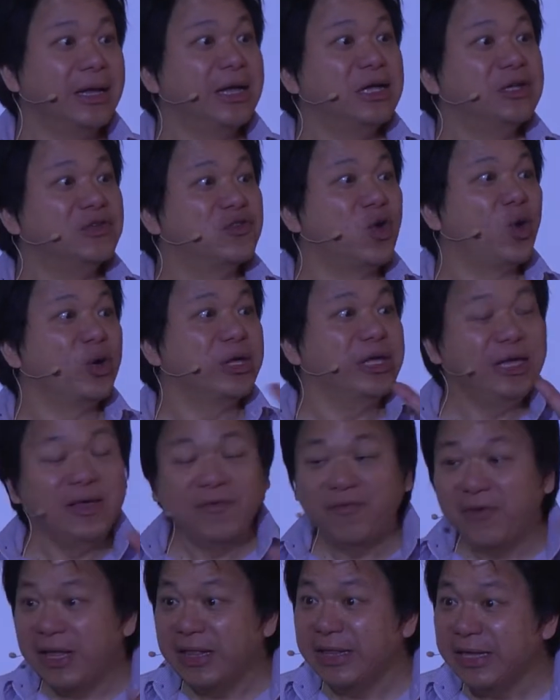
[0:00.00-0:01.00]
So
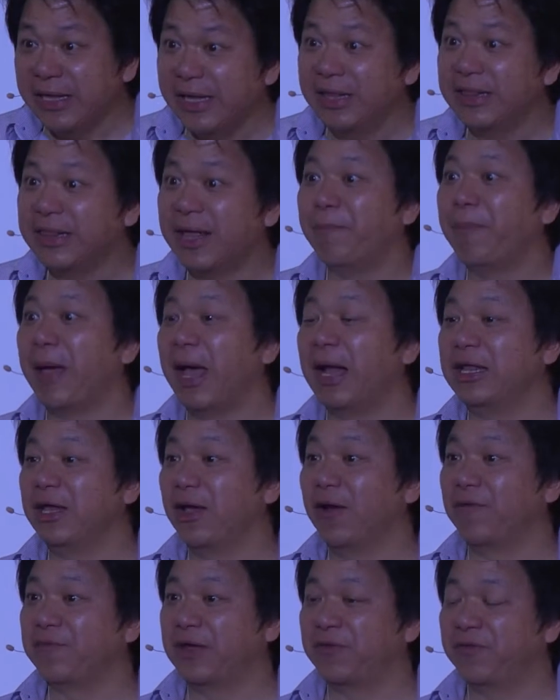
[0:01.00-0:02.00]
even in the belly
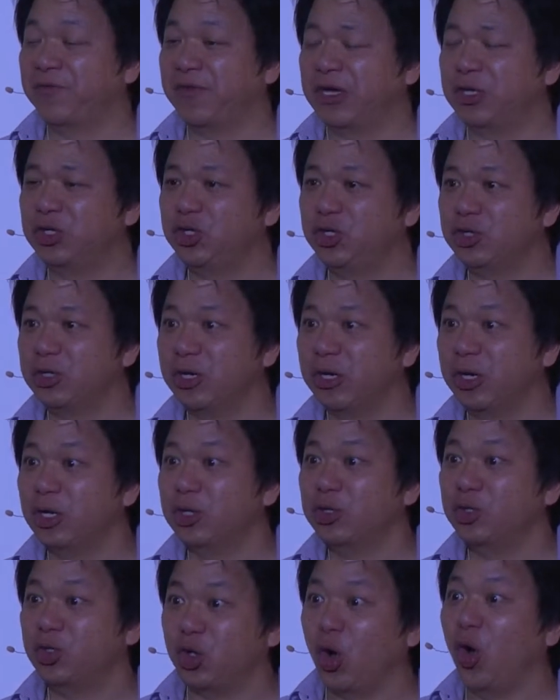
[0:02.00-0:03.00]
of the fish,
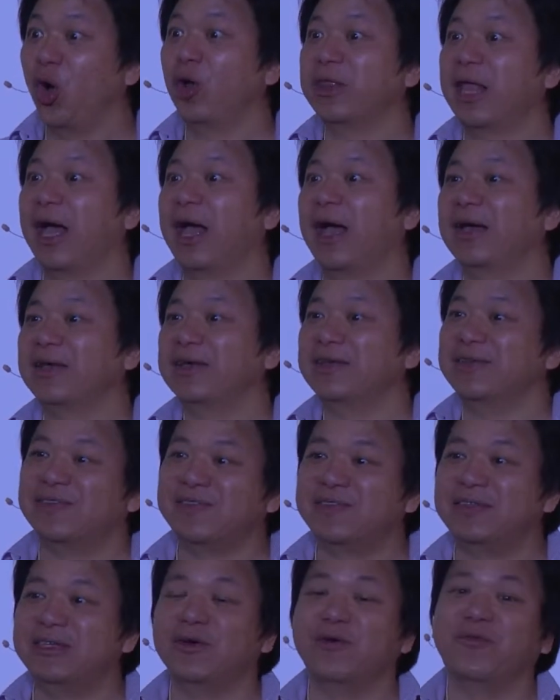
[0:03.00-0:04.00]
Jonah is
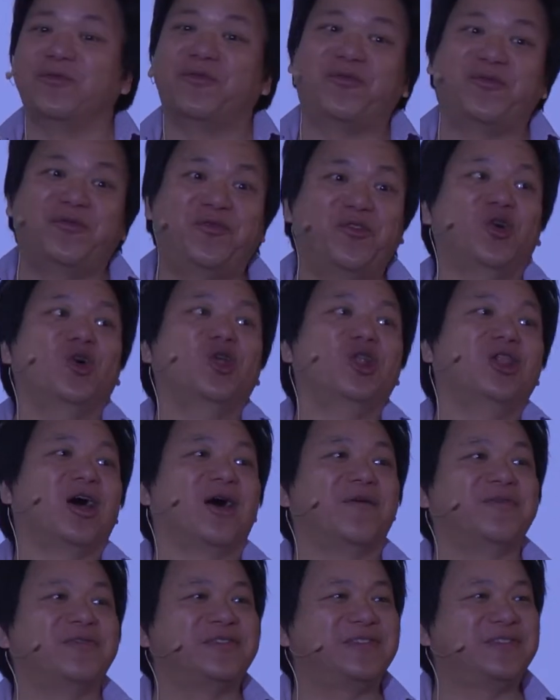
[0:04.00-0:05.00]
still full
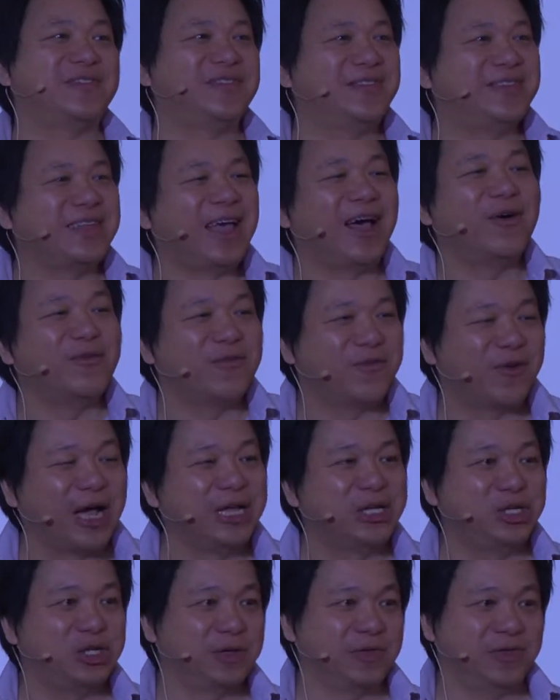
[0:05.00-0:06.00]
of
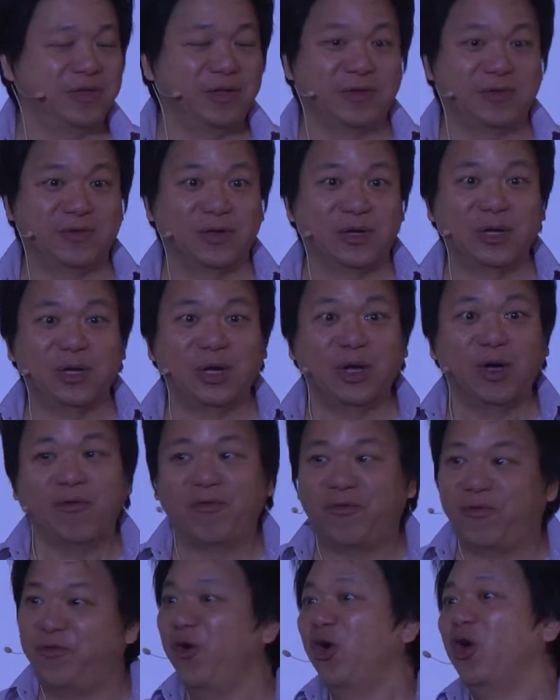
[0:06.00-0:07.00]
self-righteousness,
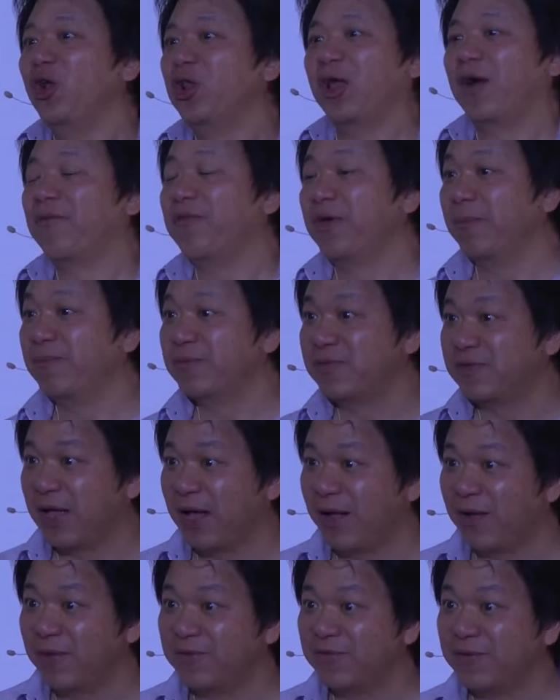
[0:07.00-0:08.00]
full of
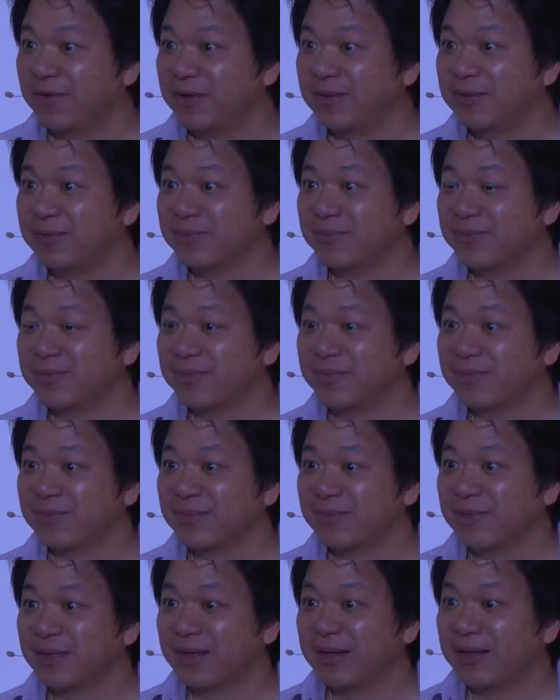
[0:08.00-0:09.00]
himself.
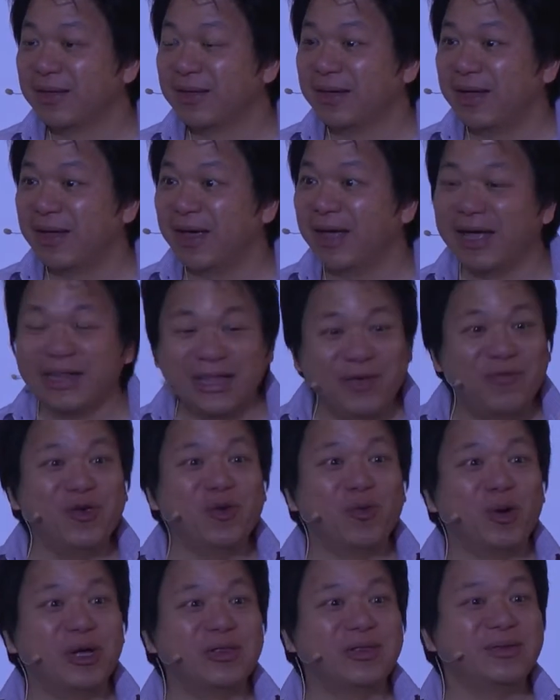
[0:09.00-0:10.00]
And if he
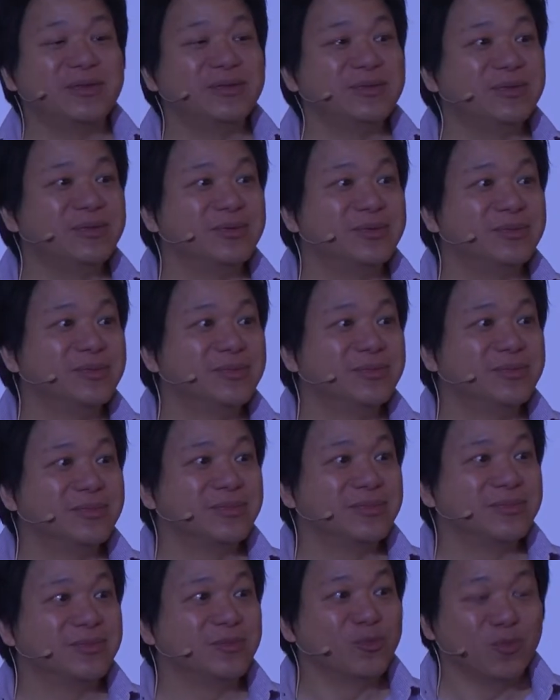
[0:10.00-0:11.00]
were,
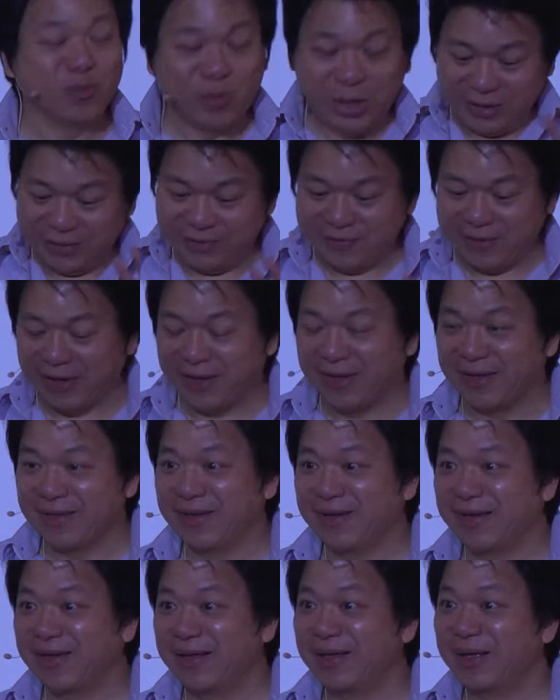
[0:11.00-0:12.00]
wait a second,
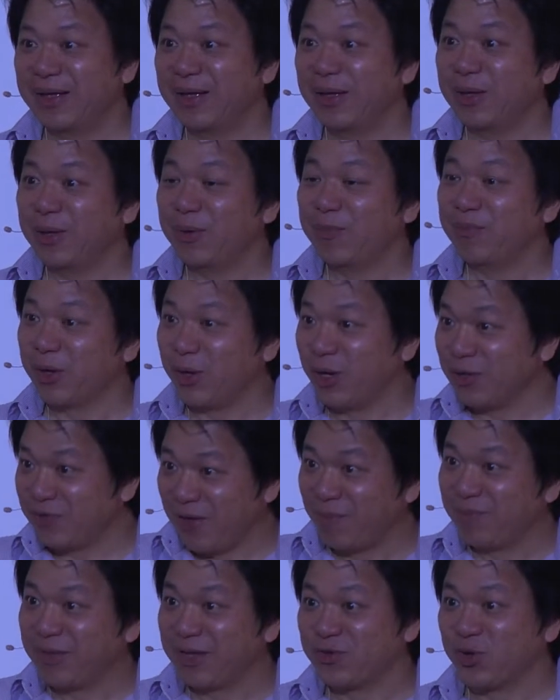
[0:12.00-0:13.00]
because
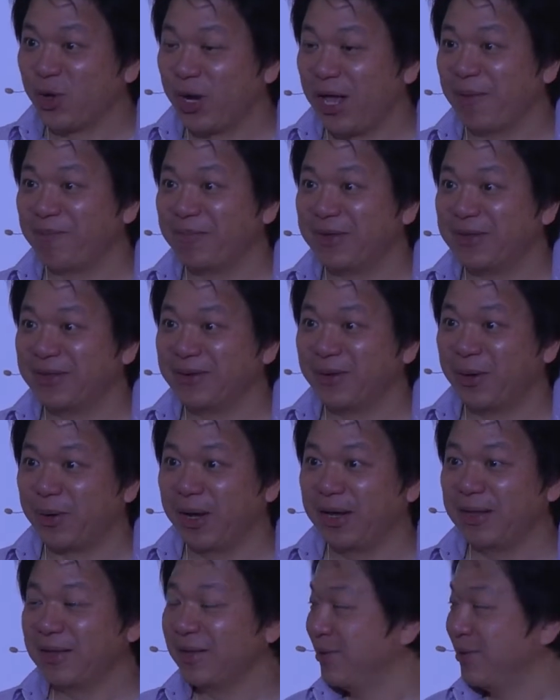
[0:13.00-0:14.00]
something is going to happen, all right?